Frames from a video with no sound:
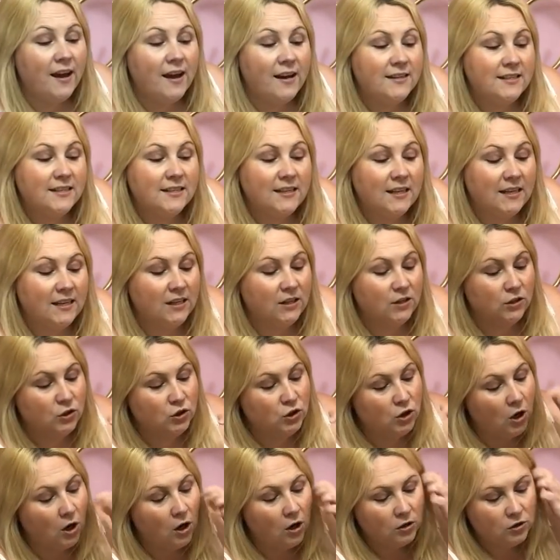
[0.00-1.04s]
the idea that you can
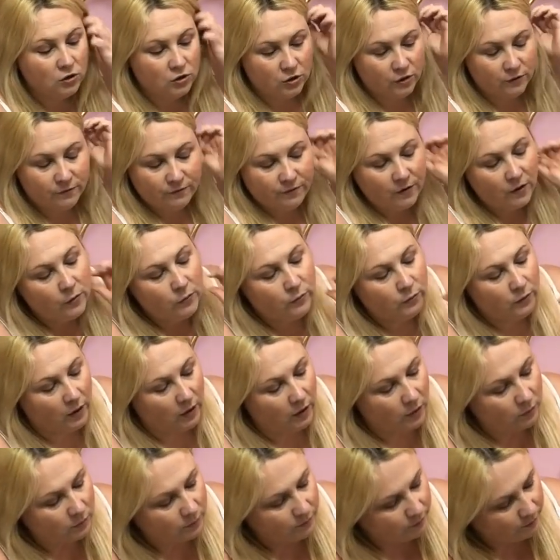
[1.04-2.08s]
charge your phone
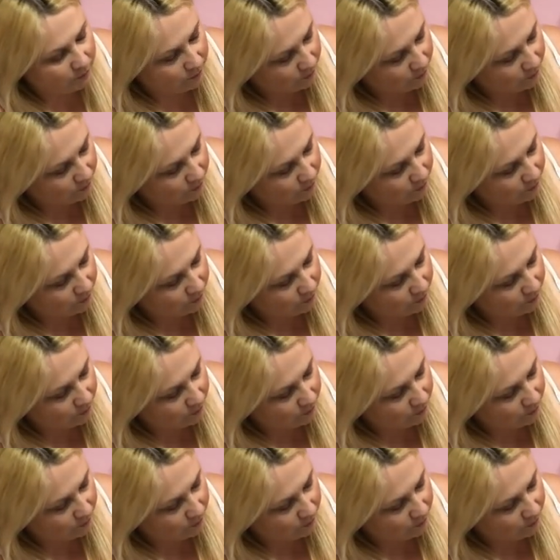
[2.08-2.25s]
though.